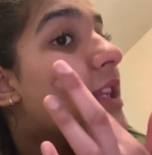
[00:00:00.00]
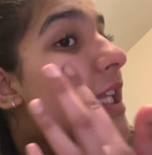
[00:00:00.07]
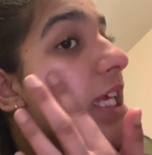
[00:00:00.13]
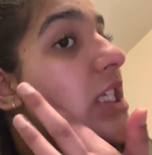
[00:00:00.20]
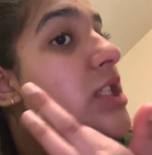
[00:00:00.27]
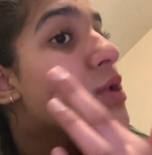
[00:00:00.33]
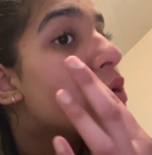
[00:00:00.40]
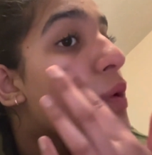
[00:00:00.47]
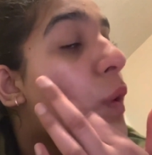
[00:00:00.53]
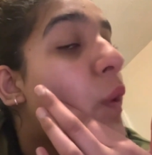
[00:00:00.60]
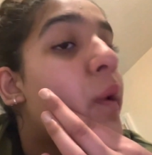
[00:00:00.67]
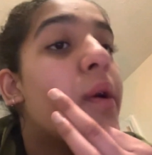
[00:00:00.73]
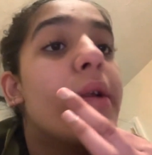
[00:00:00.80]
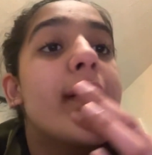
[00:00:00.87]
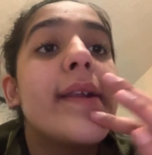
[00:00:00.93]
this
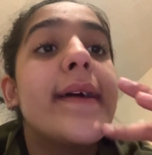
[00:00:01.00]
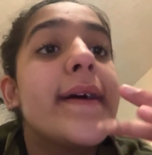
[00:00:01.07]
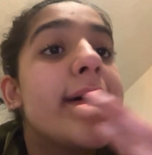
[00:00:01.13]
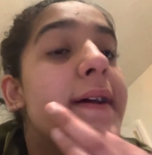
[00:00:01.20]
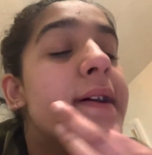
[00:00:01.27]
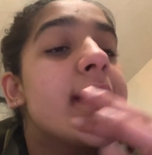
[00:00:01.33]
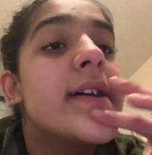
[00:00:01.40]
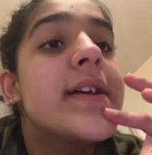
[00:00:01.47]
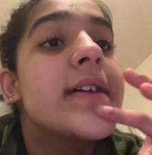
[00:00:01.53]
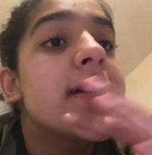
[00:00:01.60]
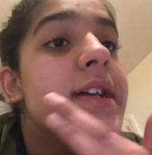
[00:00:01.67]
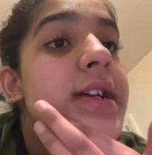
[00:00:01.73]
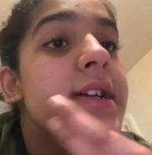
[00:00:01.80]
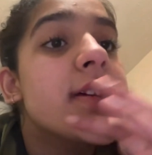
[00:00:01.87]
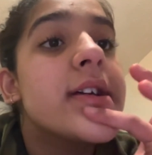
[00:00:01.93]
on
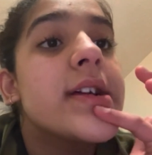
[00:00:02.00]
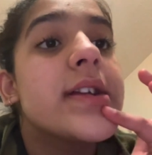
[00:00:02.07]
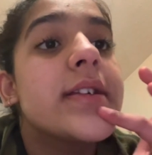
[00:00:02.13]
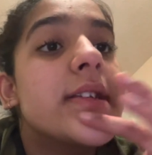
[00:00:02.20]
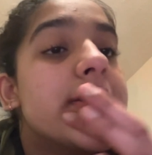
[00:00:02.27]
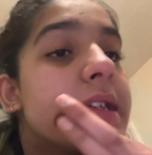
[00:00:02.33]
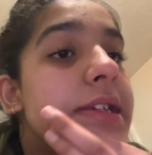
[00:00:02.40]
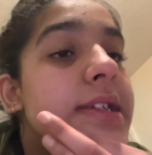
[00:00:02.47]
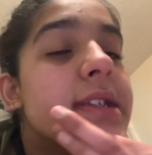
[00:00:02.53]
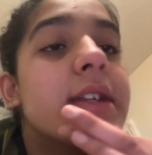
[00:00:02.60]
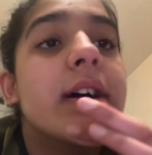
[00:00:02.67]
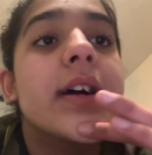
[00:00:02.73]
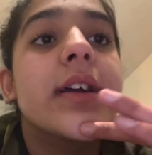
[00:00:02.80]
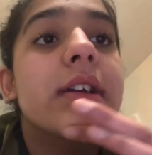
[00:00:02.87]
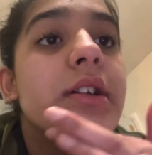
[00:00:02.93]
just
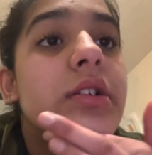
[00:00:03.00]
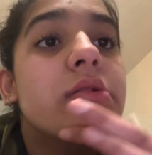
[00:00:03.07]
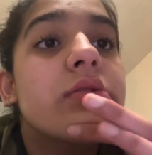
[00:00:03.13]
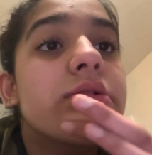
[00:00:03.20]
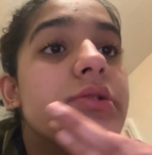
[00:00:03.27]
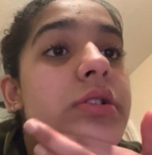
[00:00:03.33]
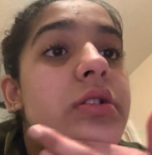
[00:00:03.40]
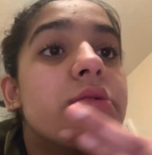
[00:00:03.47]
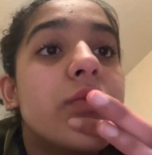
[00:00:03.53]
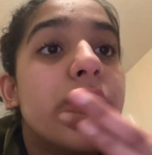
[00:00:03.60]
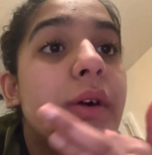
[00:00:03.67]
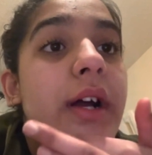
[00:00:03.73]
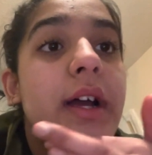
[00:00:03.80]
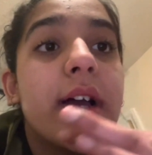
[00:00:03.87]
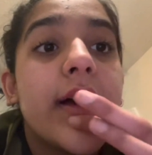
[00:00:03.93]
like
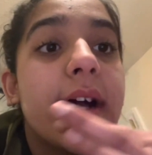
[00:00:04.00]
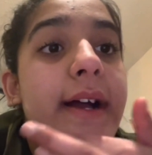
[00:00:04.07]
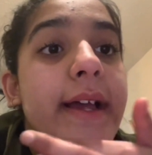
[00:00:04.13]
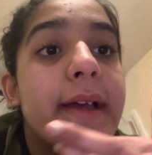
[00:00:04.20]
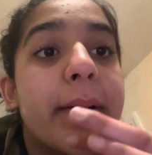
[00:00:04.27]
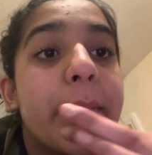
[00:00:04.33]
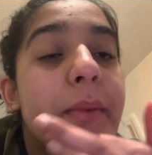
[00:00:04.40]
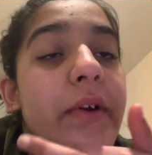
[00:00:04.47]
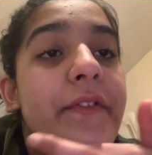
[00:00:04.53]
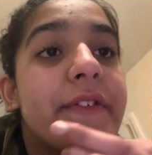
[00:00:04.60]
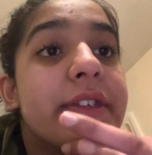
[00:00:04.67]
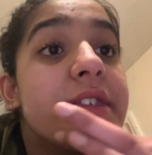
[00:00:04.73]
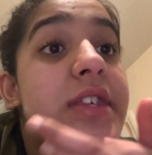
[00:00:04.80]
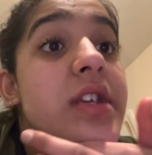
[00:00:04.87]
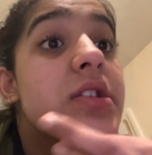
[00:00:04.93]
where I get my
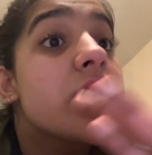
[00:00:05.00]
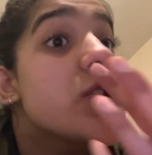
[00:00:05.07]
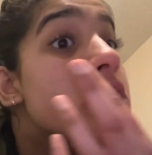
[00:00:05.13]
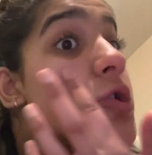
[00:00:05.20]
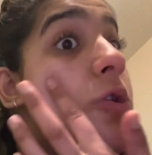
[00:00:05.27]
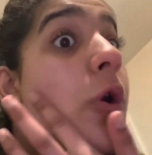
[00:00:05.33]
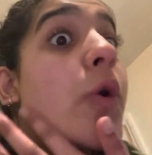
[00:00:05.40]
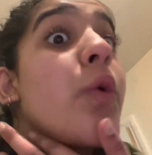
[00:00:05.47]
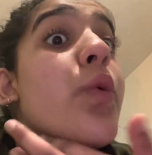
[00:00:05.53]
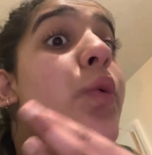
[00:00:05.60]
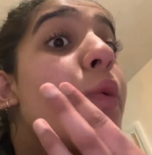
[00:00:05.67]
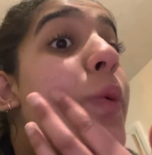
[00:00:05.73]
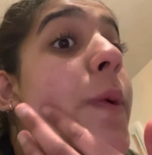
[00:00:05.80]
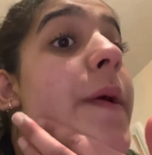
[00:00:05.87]
fins here, so